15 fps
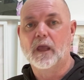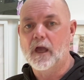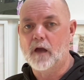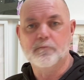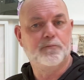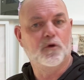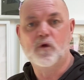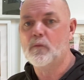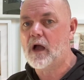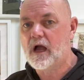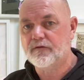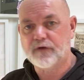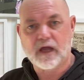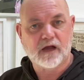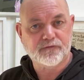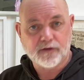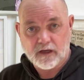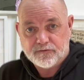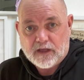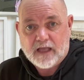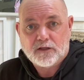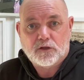and boom, I've
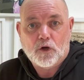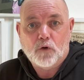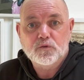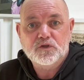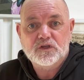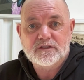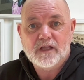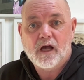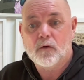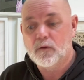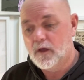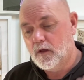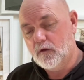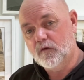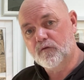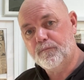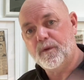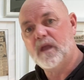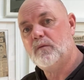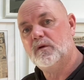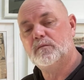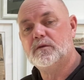had coaches now who've
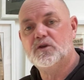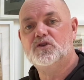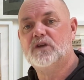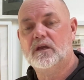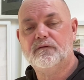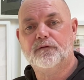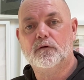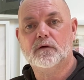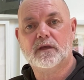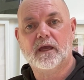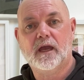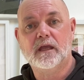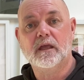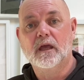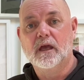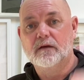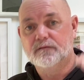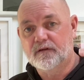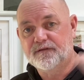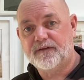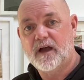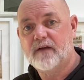been with me in J4K for
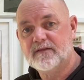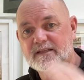5,